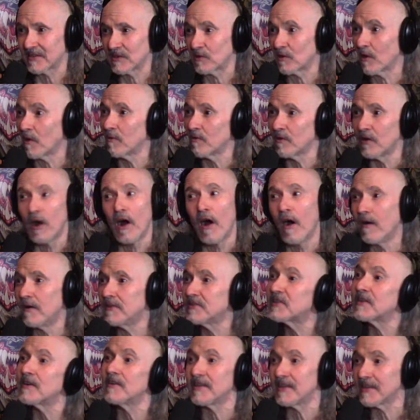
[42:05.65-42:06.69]
You don't know
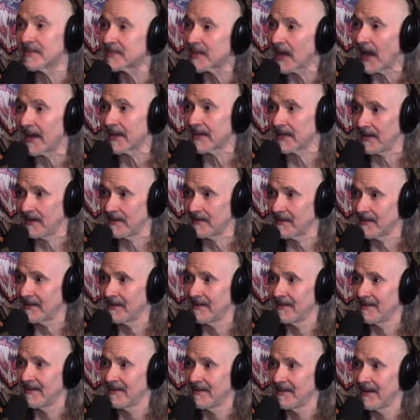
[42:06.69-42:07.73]
until you take it.
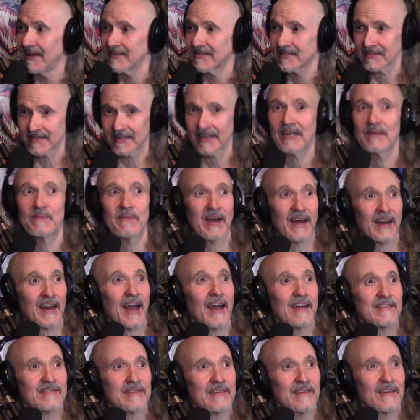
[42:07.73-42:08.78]
Yeah. That's the thing about
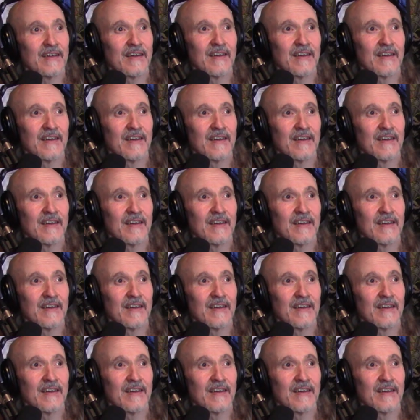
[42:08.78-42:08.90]
acid.